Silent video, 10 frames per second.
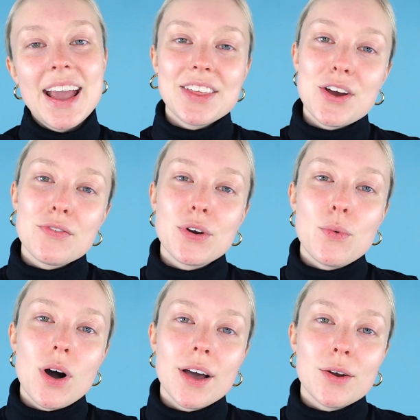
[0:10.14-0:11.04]
Hey there
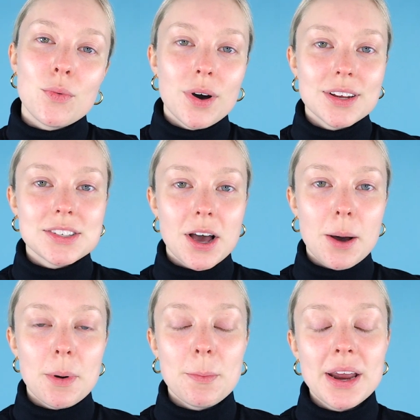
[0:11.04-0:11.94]
everyone, what is
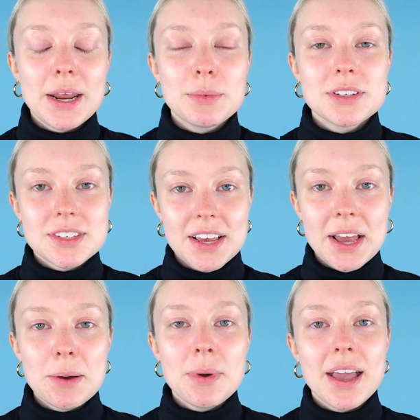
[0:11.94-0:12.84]
up? My name is
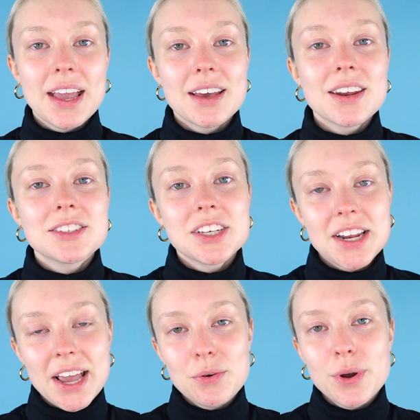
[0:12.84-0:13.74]
Sam and
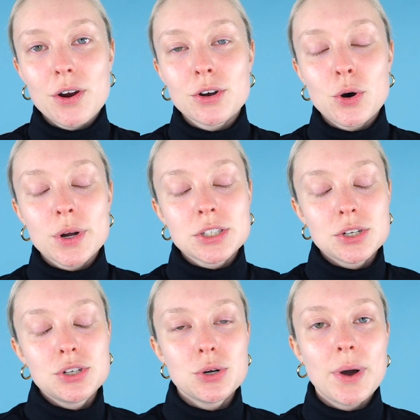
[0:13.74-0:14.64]
today we are going to
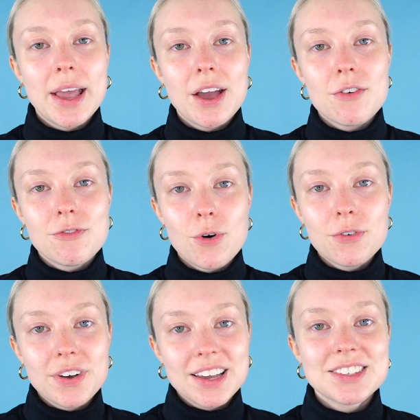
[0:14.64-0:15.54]
do a full
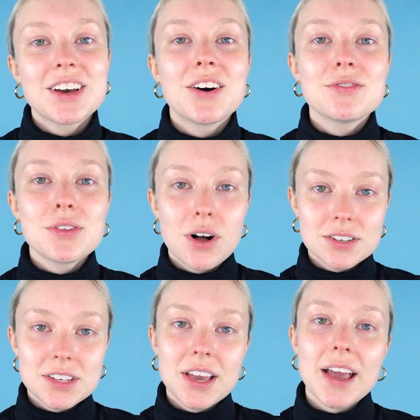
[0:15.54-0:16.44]
face of
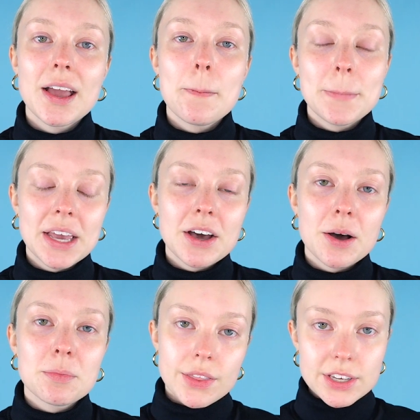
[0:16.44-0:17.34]
Glossier
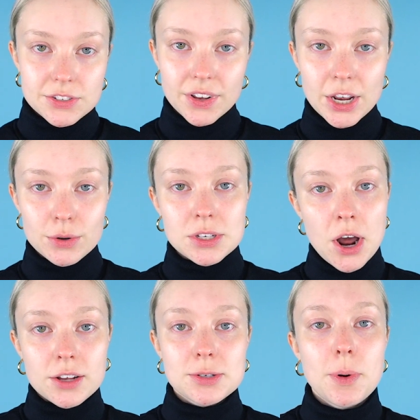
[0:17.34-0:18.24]
makeup. This video is
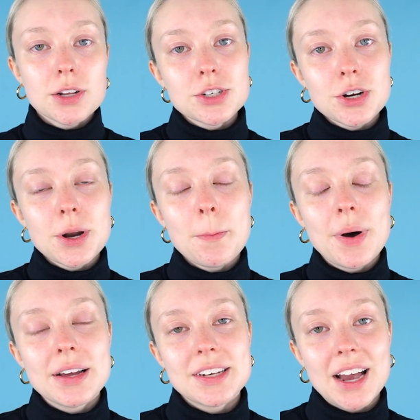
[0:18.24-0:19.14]
not sponsored,
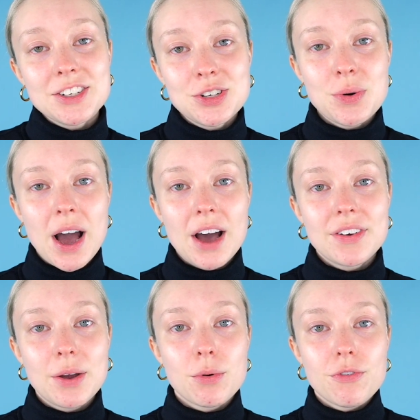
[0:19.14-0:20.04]
but I do have
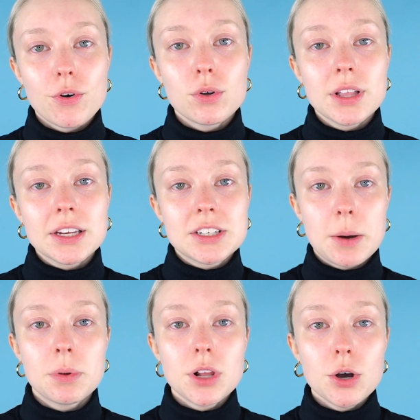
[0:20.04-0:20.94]
a referral link
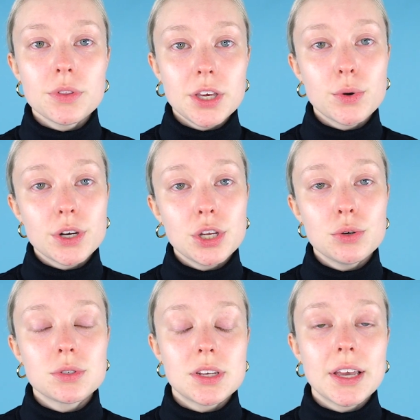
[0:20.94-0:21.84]
down below that you can
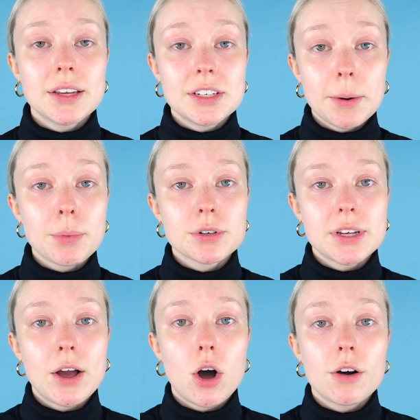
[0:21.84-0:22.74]
use to get
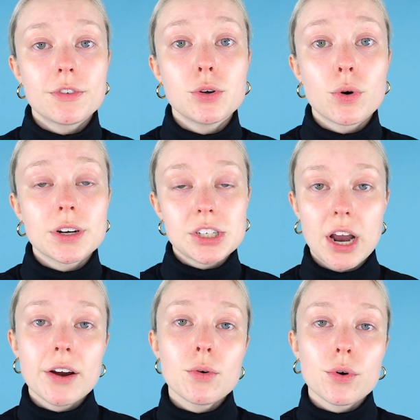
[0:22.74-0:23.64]
10% off your
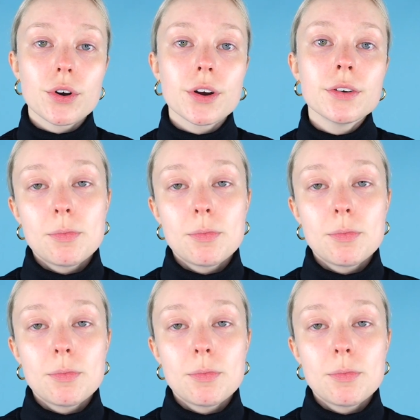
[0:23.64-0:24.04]
entire order.